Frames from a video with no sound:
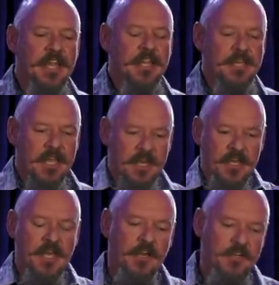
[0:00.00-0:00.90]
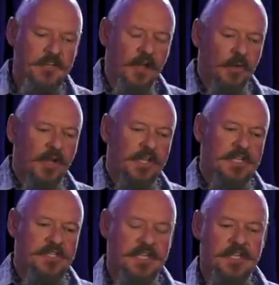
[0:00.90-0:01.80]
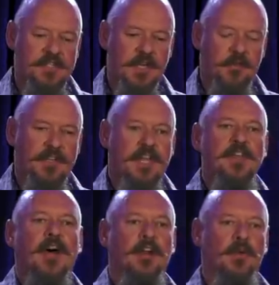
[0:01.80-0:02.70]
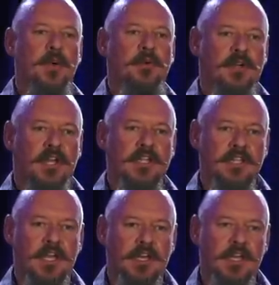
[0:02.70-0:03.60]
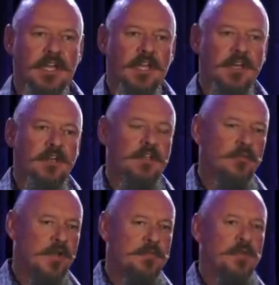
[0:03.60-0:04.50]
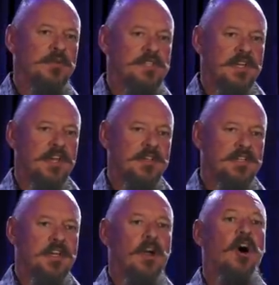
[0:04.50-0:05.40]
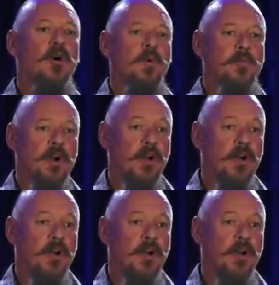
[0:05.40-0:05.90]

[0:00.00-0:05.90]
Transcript: in, in NAWALT is, is an element that not all women are like that. And Red Pill will sit down and tell you all women